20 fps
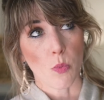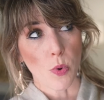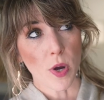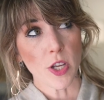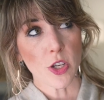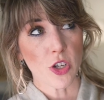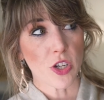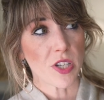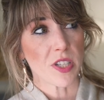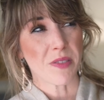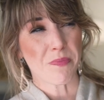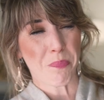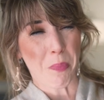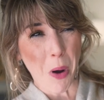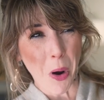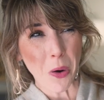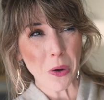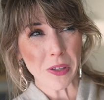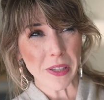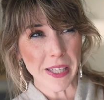which is
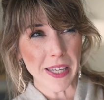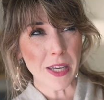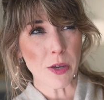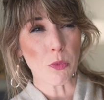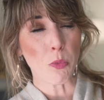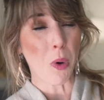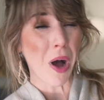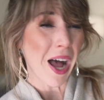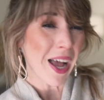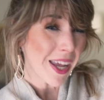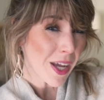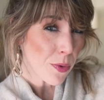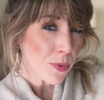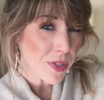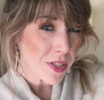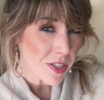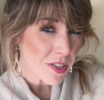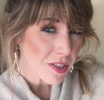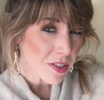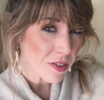partly why I
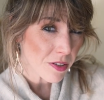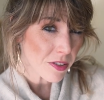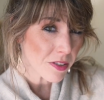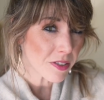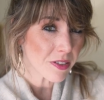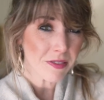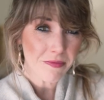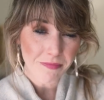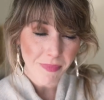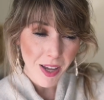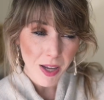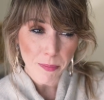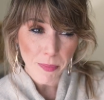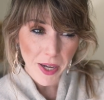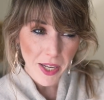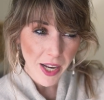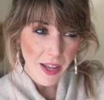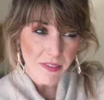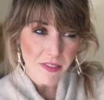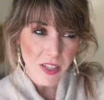was concerned I
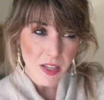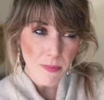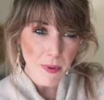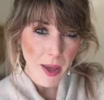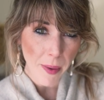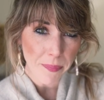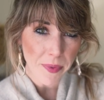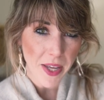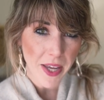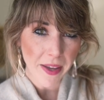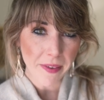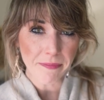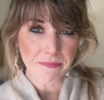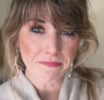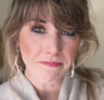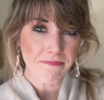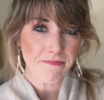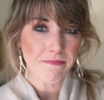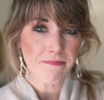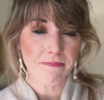might have sleep apnea.
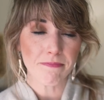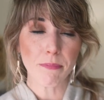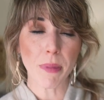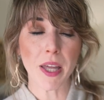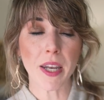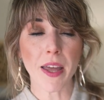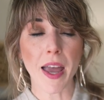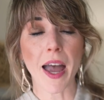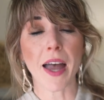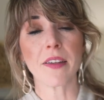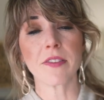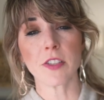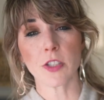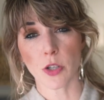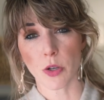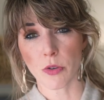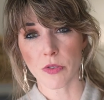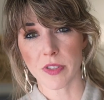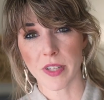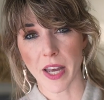But as it
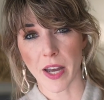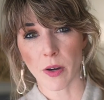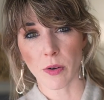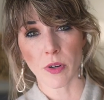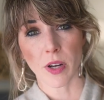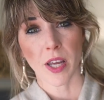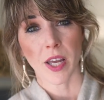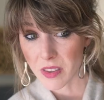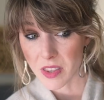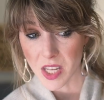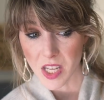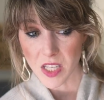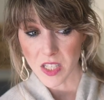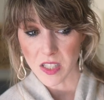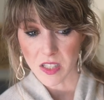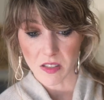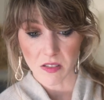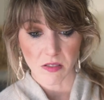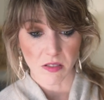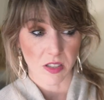turns out,
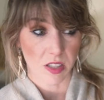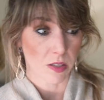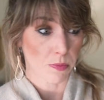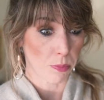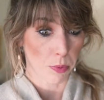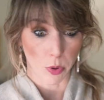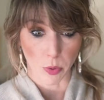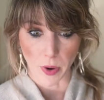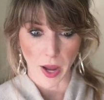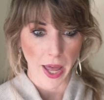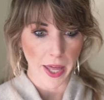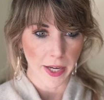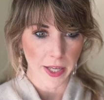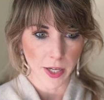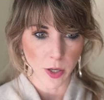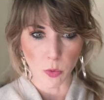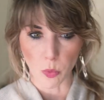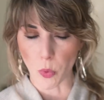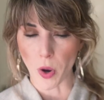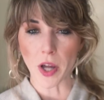these
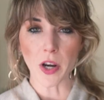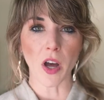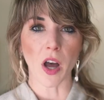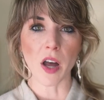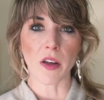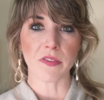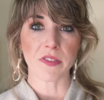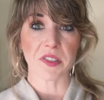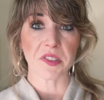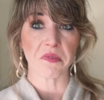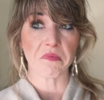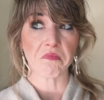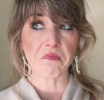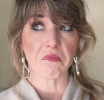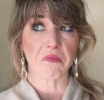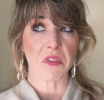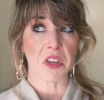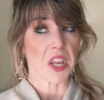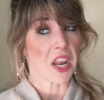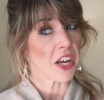sporadic one-offs
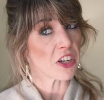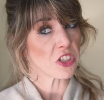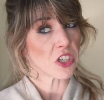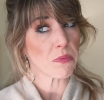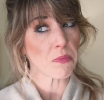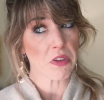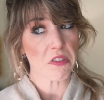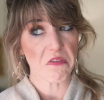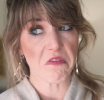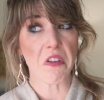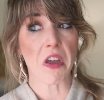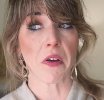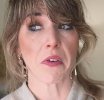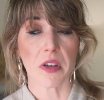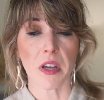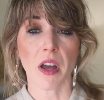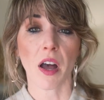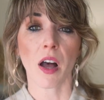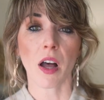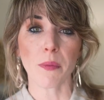can actually be
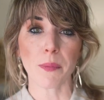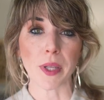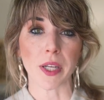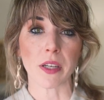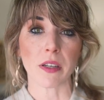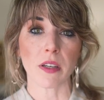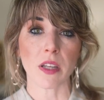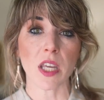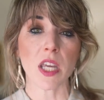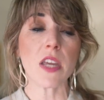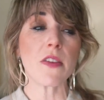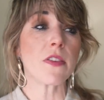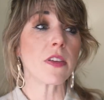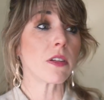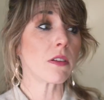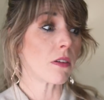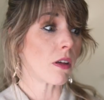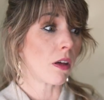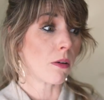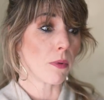very common,
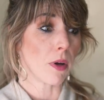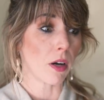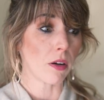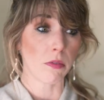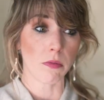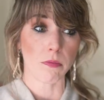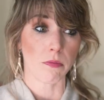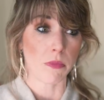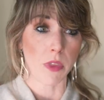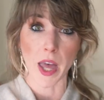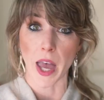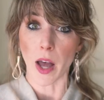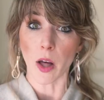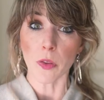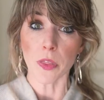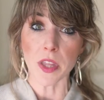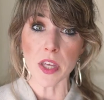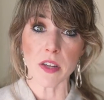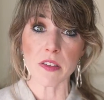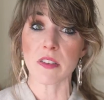even among the
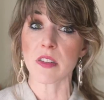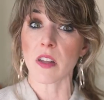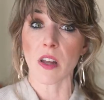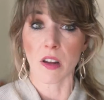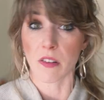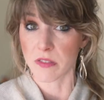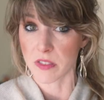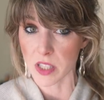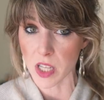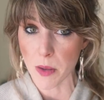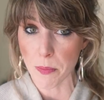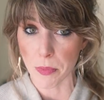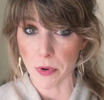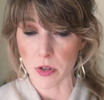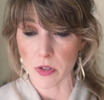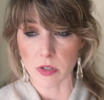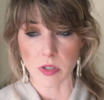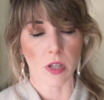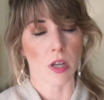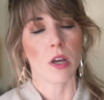healthiest of
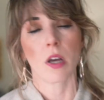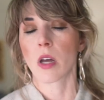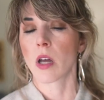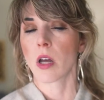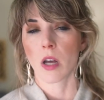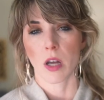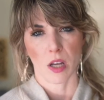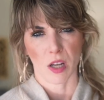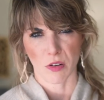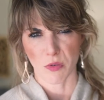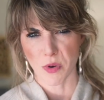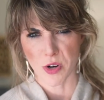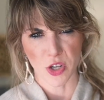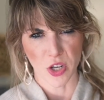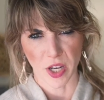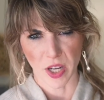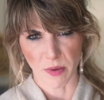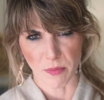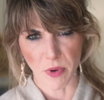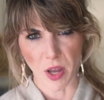sleepers, of which
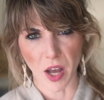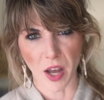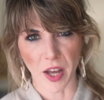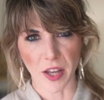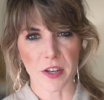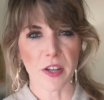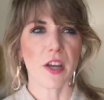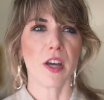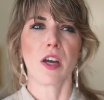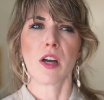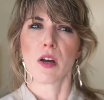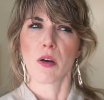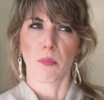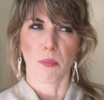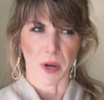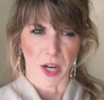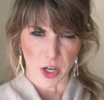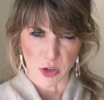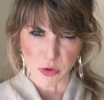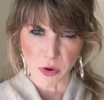I am not,
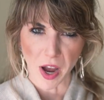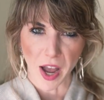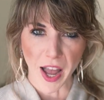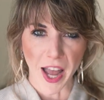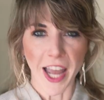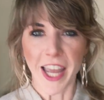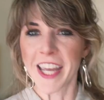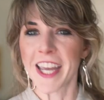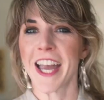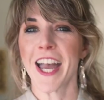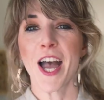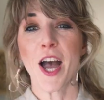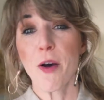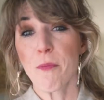but I try.